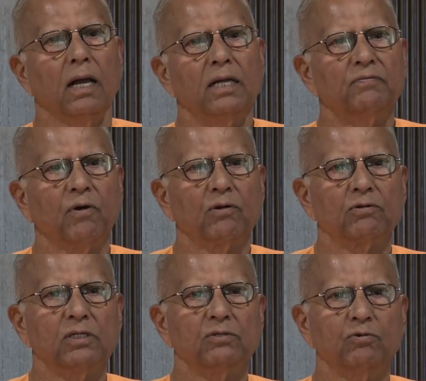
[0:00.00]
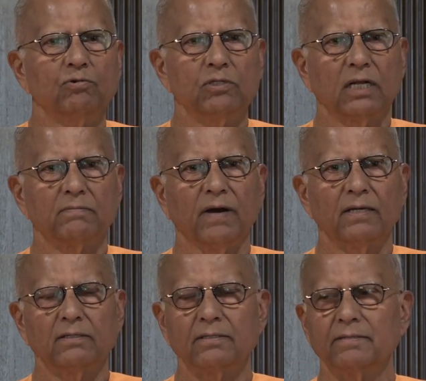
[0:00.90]
He followed his guru's
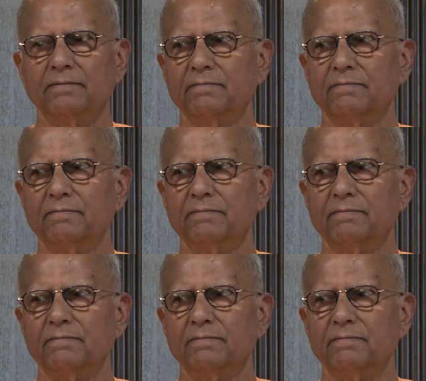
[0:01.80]
advice.